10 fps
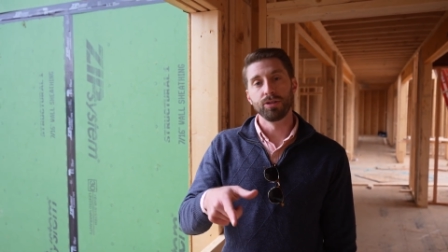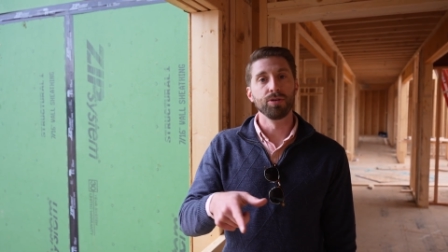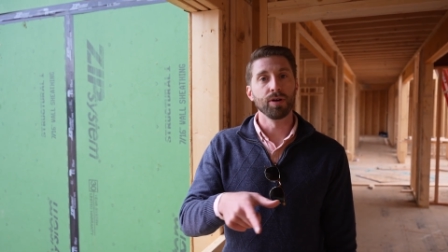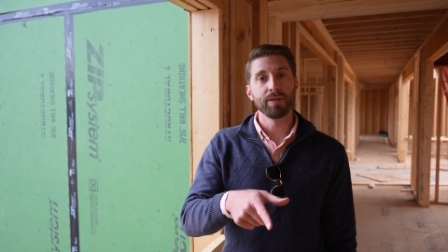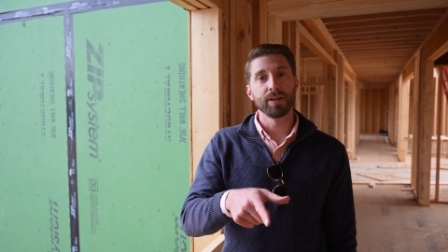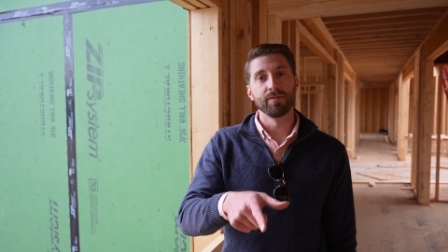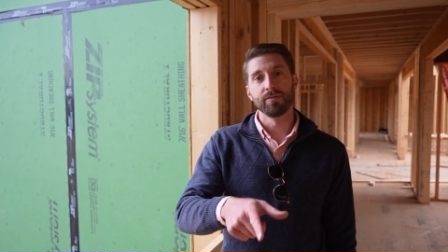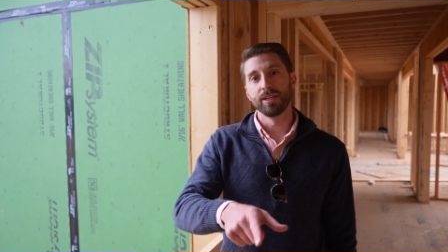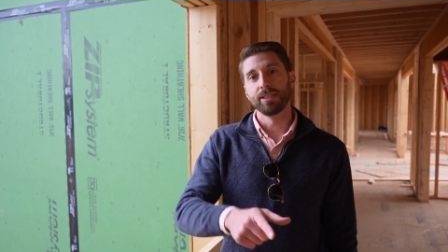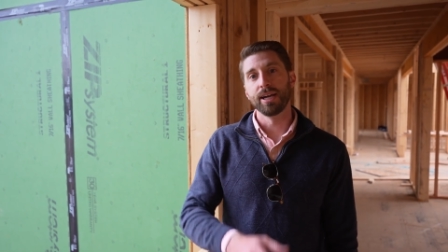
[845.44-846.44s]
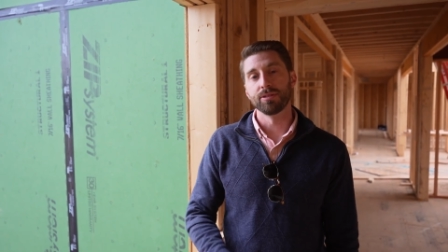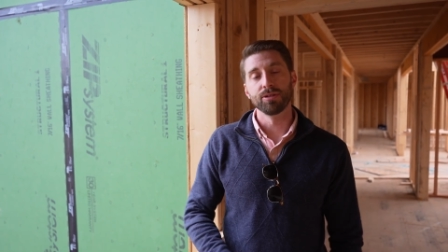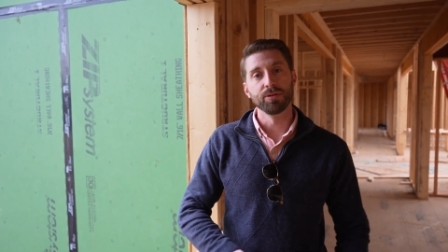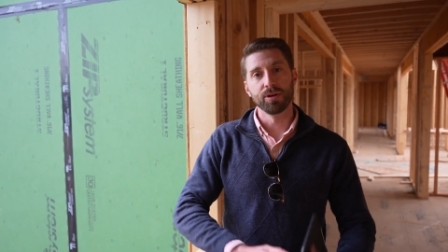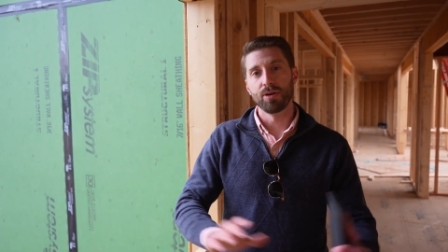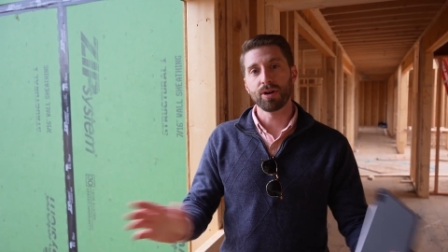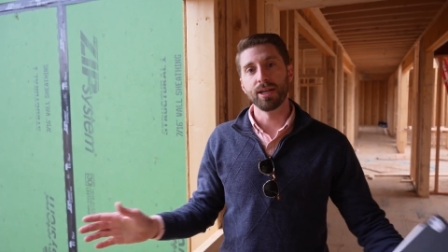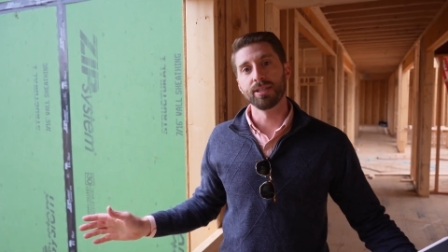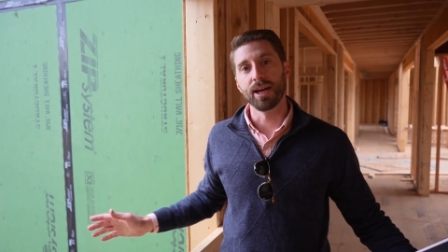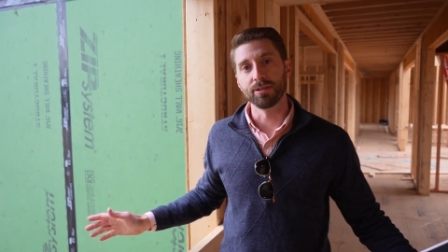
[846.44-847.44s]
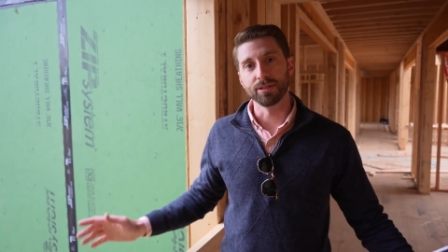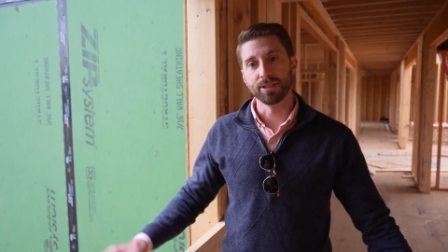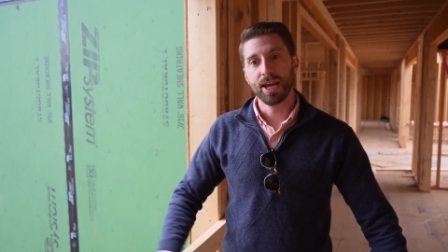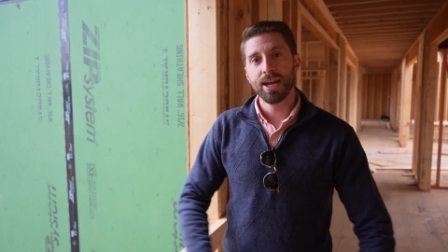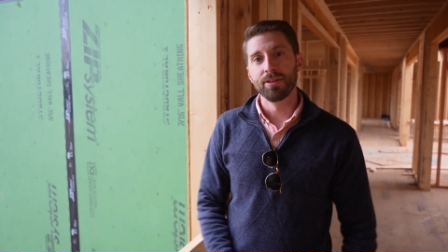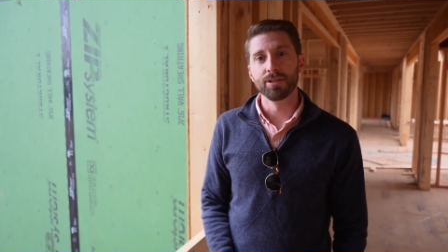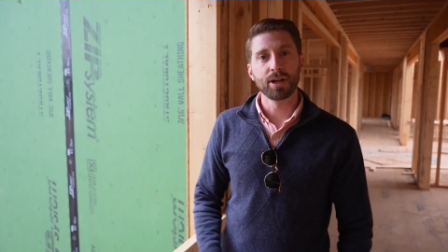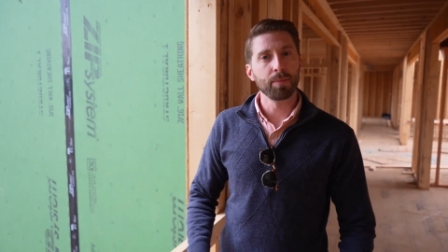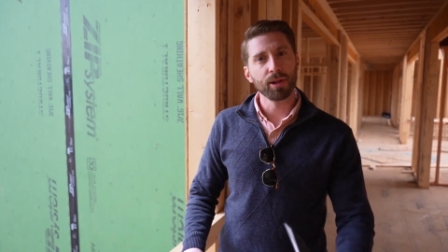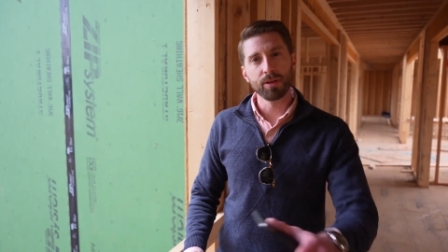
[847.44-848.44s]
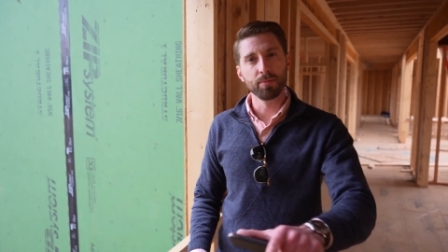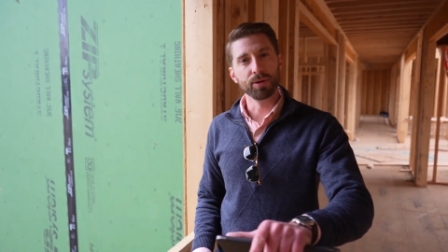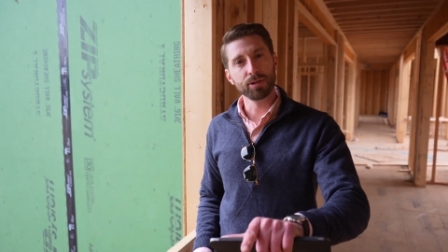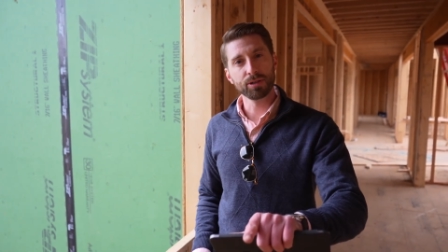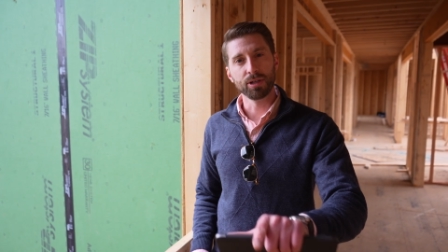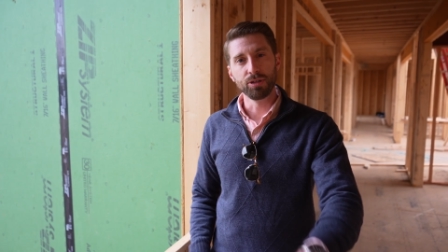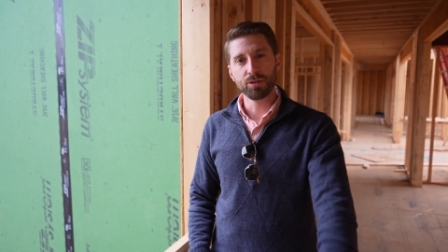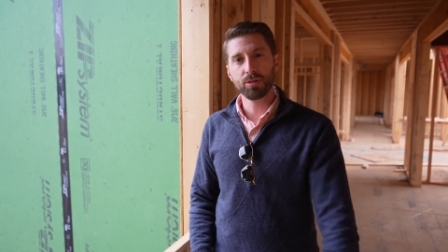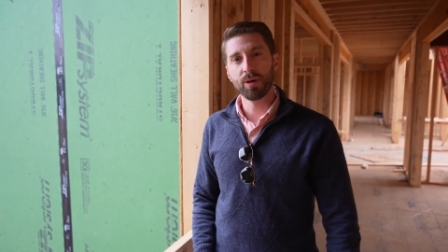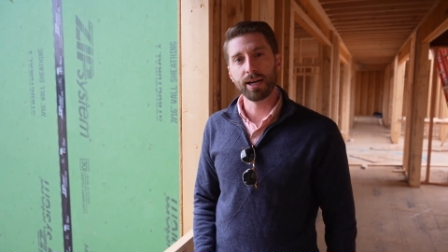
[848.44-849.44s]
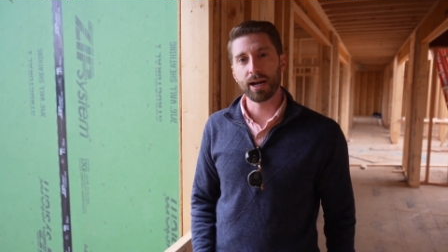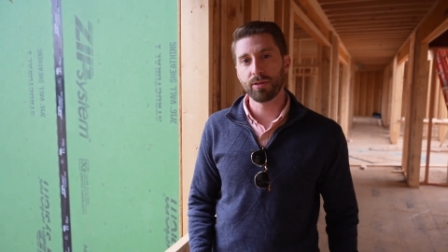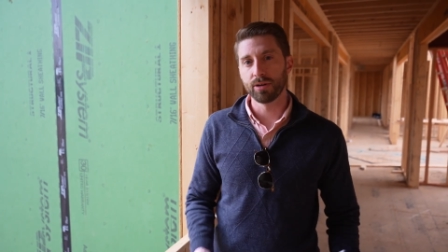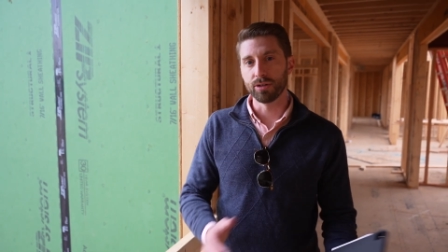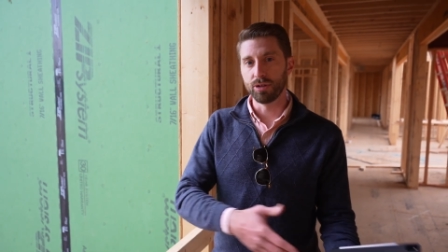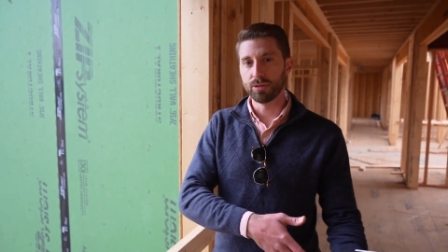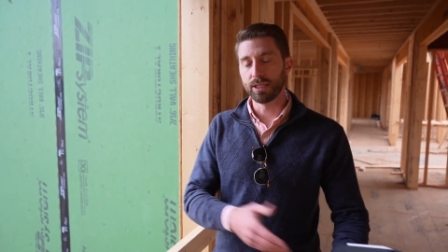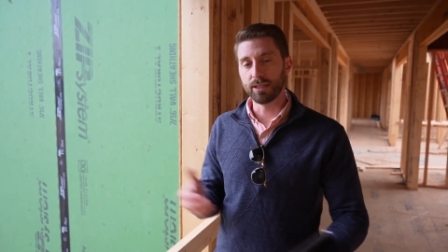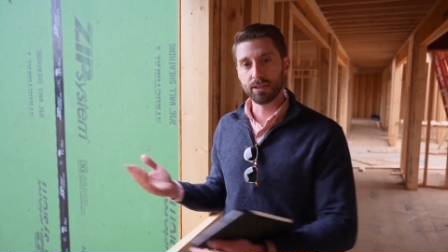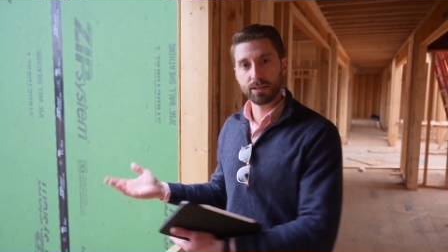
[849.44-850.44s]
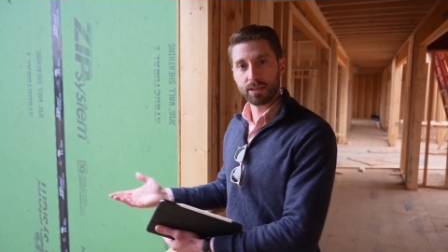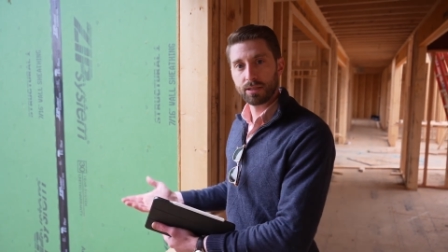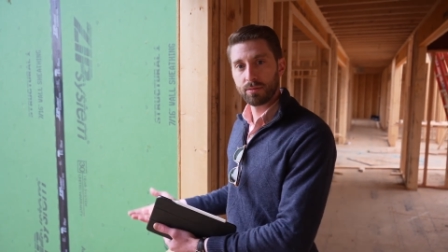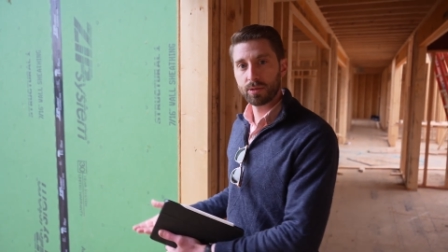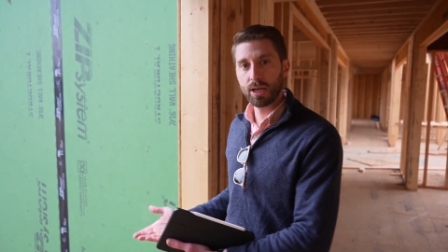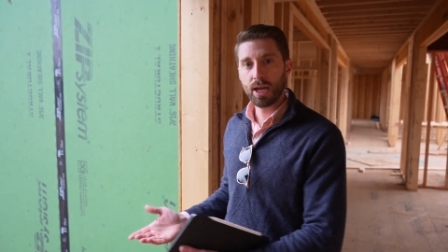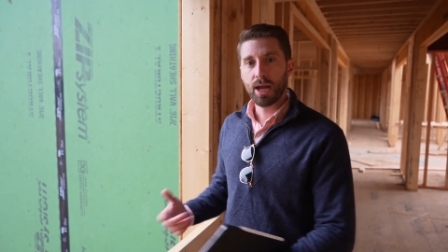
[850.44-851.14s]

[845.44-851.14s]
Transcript: You don't have to have a fancy house. They're doing it in all kinds of houses. Oh. There's a couple other builders on YouTube right now that are using these systems.